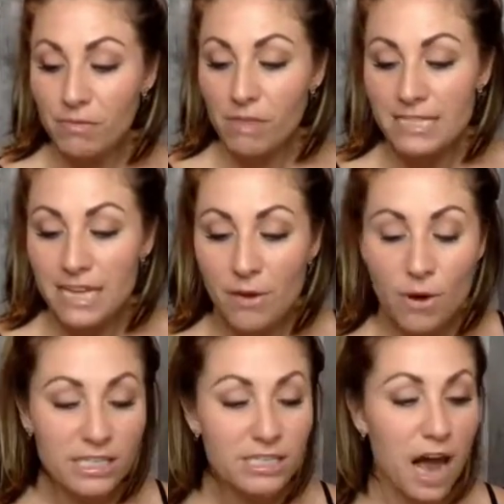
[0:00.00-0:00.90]
So I
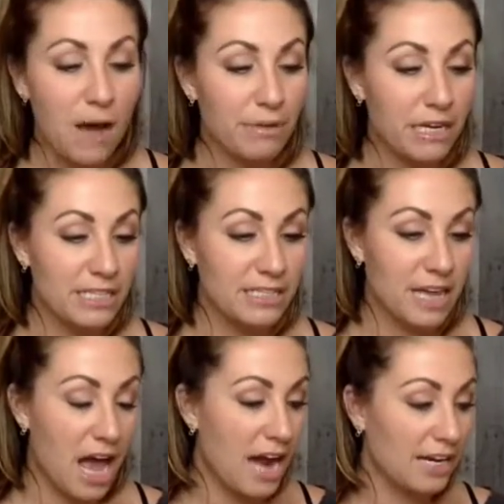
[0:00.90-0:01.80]
want to stop, because
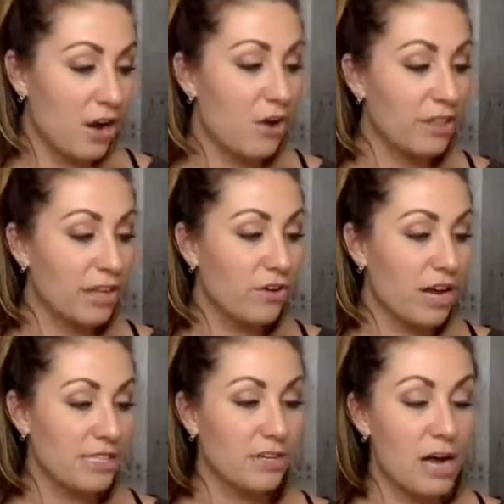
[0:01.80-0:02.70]
I know that you
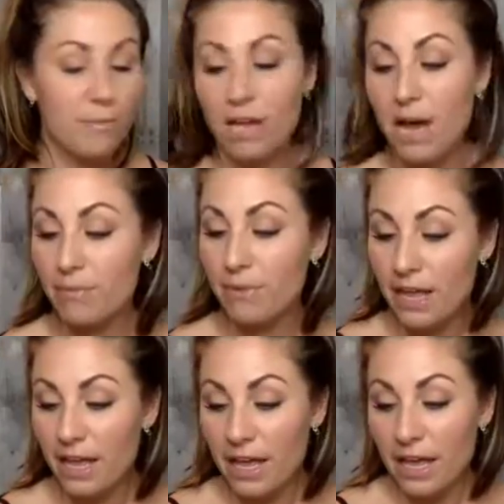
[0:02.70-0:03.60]
guys are coming up,
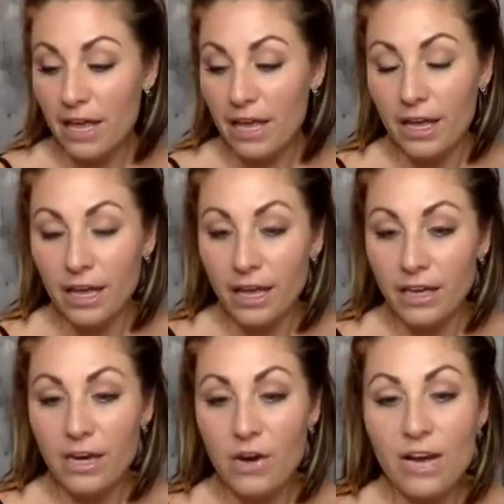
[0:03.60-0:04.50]

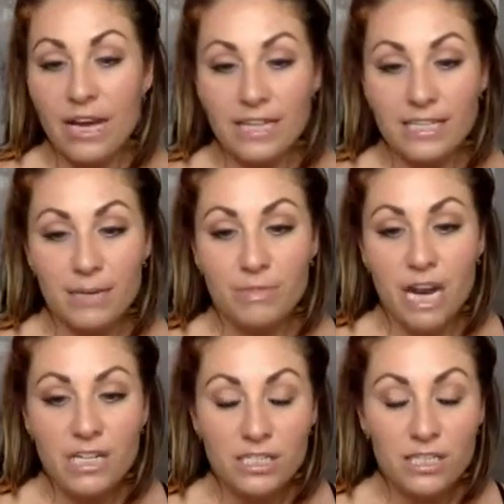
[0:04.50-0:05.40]
against
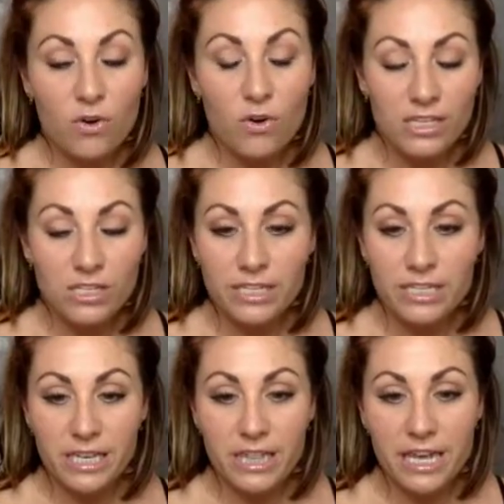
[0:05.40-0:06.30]
objections and
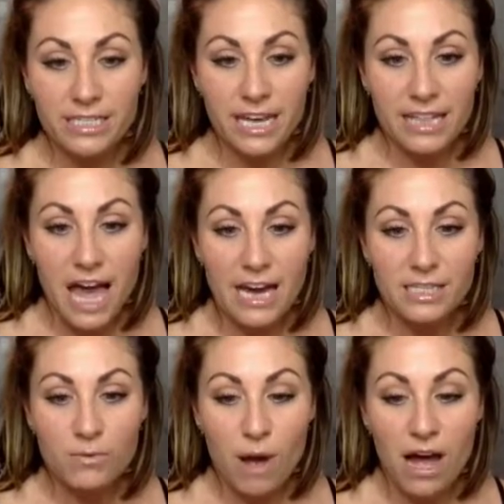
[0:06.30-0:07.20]
questions and things like that
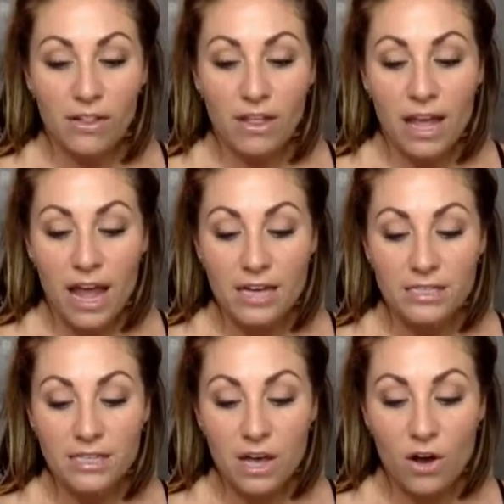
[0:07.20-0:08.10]
as well.
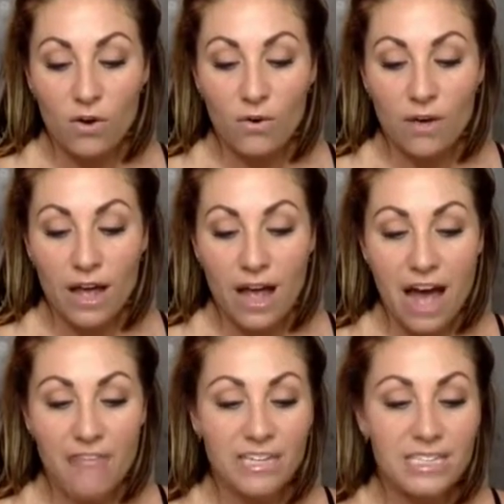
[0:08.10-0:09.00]
And so
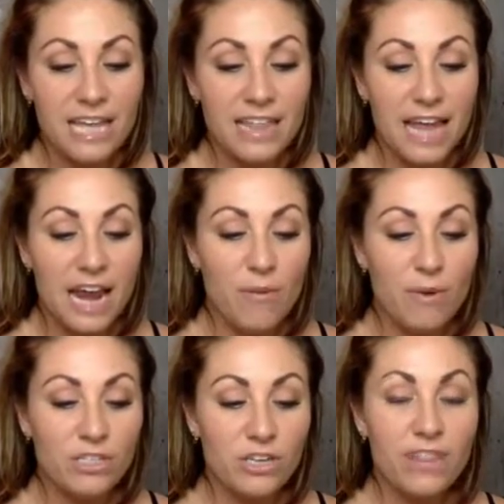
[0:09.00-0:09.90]
having said that, I
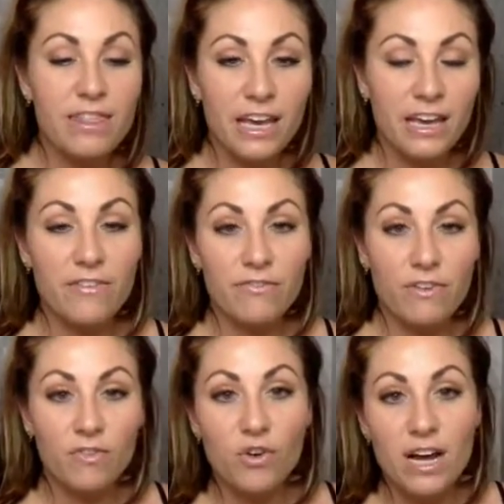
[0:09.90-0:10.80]
want you to think,
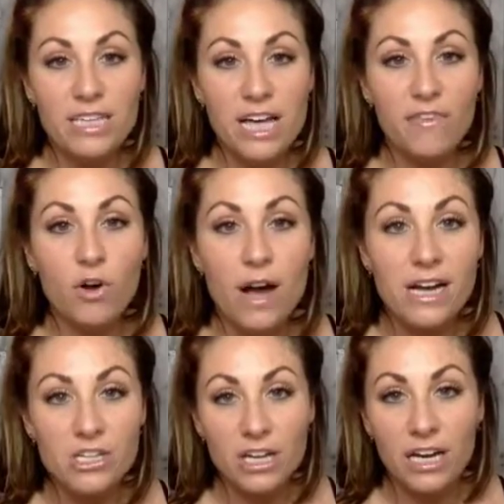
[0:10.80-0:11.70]
if you guys have a
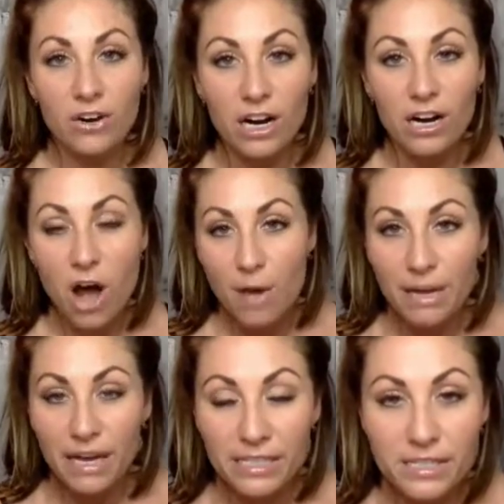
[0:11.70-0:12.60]
question or a
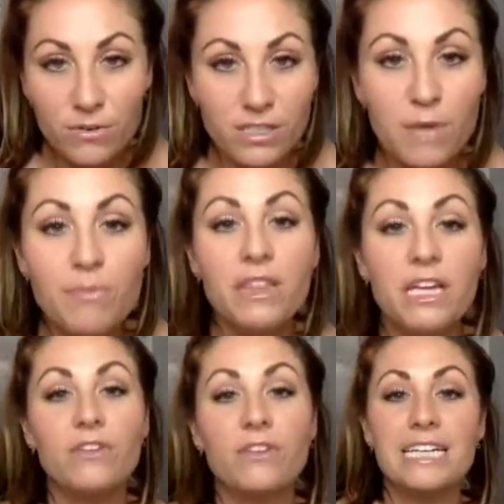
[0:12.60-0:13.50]
comment or something
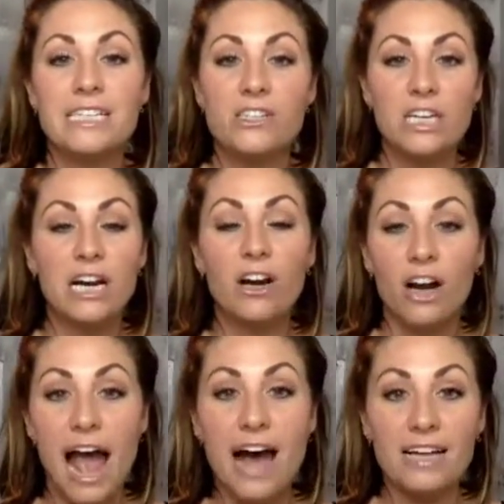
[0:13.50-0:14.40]
that you'd like to share or
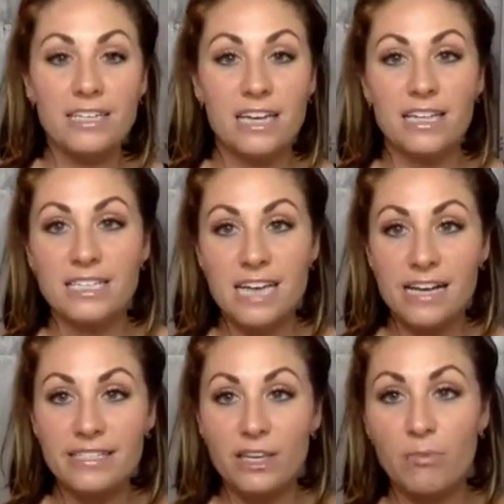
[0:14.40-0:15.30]
ask in this
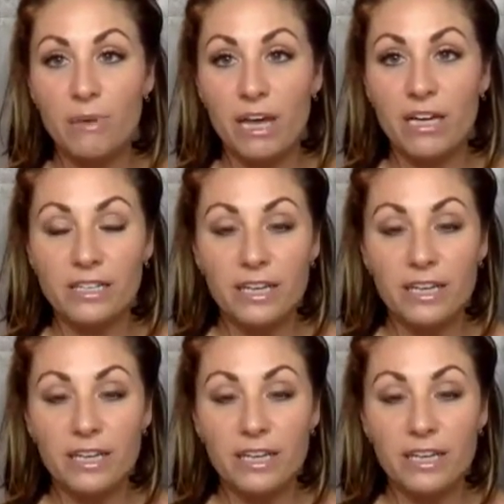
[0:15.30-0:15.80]
next little bit,